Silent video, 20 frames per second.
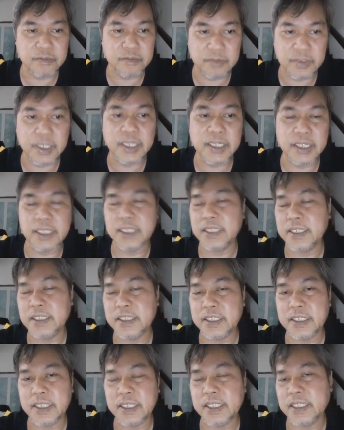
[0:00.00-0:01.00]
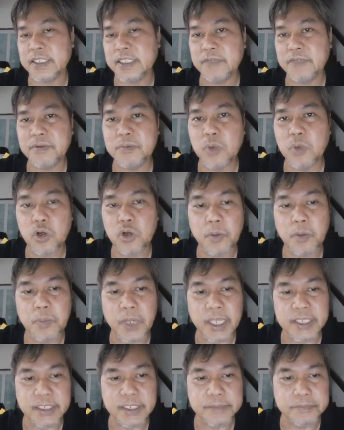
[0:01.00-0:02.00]
it it's even more
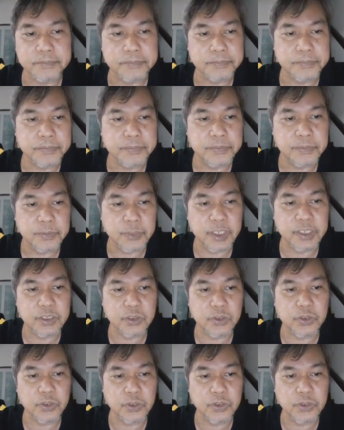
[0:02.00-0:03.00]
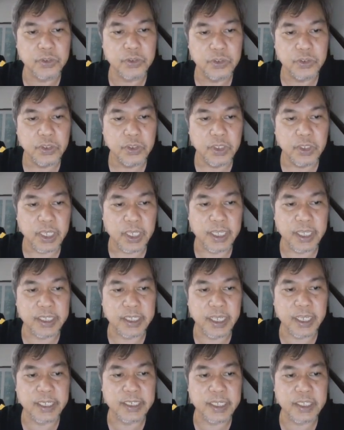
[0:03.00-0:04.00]
complex, right? So,
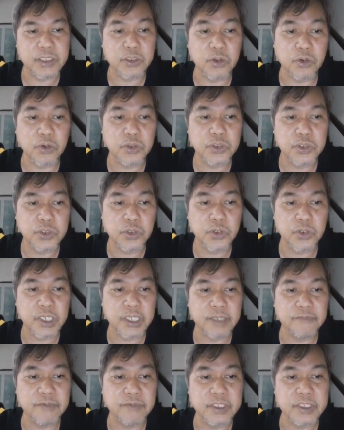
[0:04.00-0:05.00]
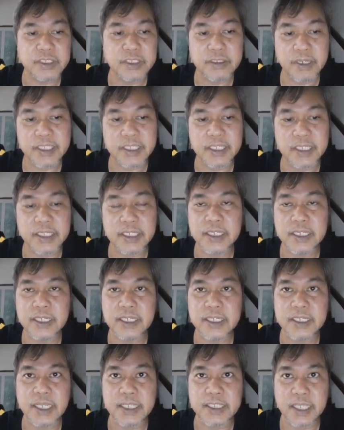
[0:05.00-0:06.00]
and it's also even stricter
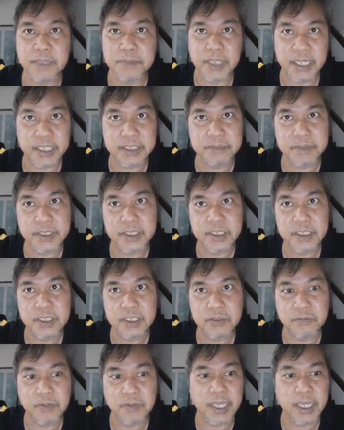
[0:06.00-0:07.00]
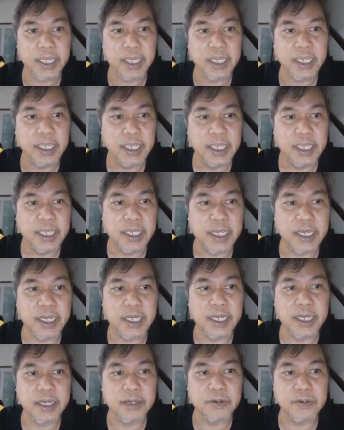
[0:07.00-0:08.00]
data management where
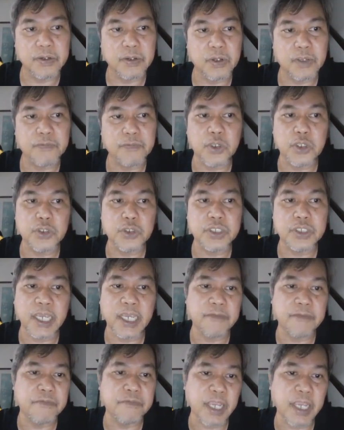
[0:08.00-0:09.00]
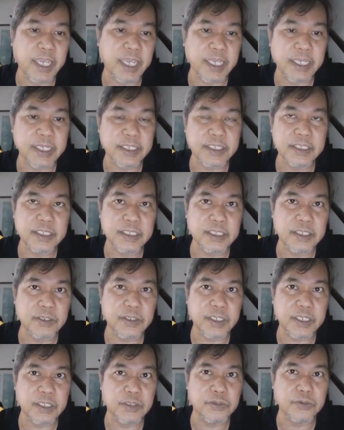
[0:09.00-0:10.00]
if you use knife rack,
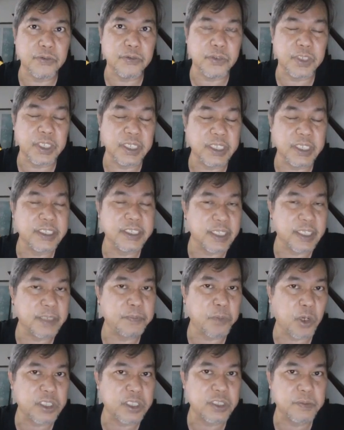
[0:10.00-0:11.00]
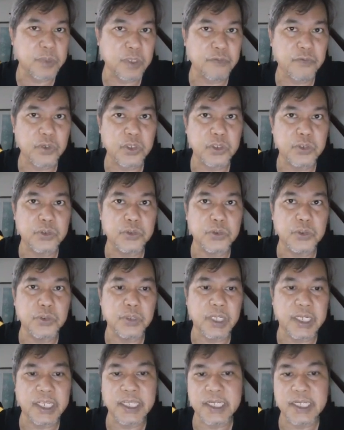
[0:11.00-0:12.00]
it is still possible for you to do
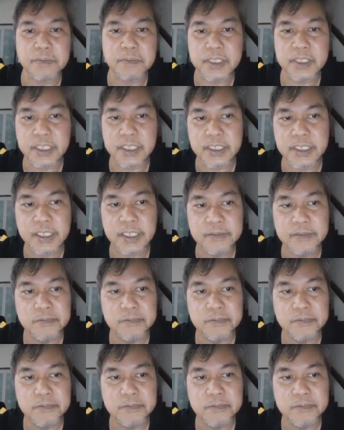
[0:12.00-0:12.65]
an incremental